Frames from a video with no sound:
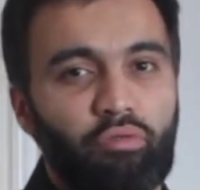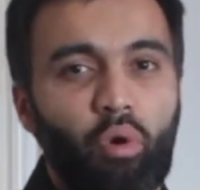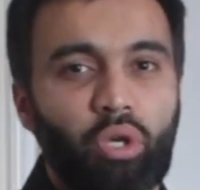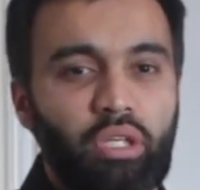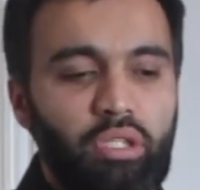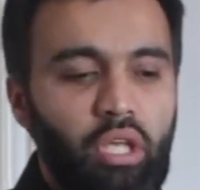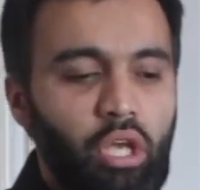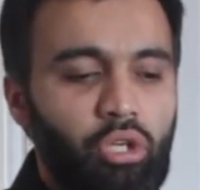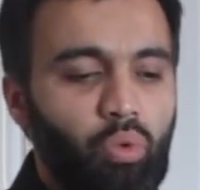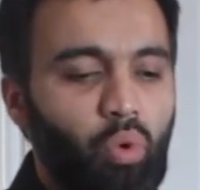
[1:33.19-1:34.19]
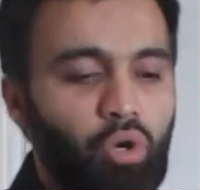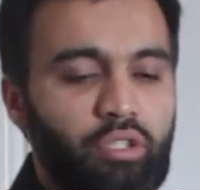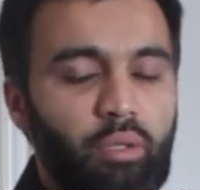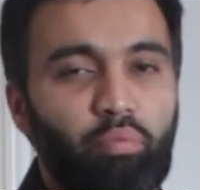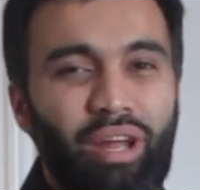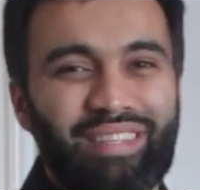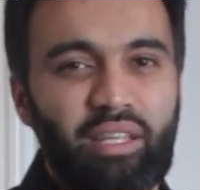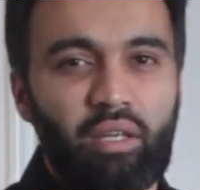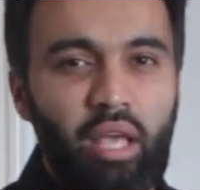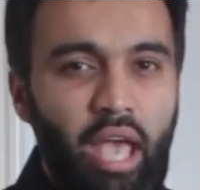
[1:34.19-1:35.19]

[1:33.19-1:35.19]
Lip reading: focus towards the present